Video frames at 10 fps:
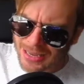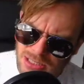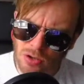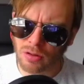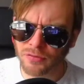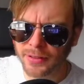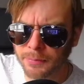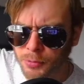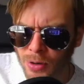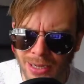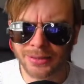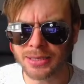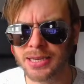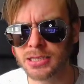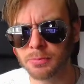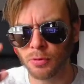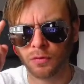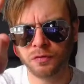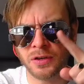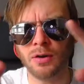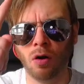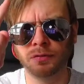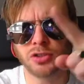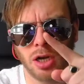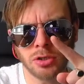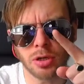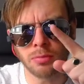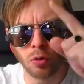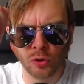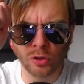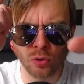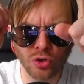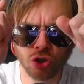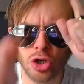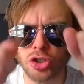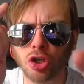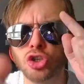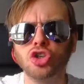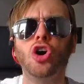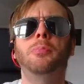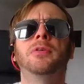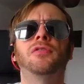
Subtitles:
Is all available and accessible free of charge. I'm going to do such a good job. You'll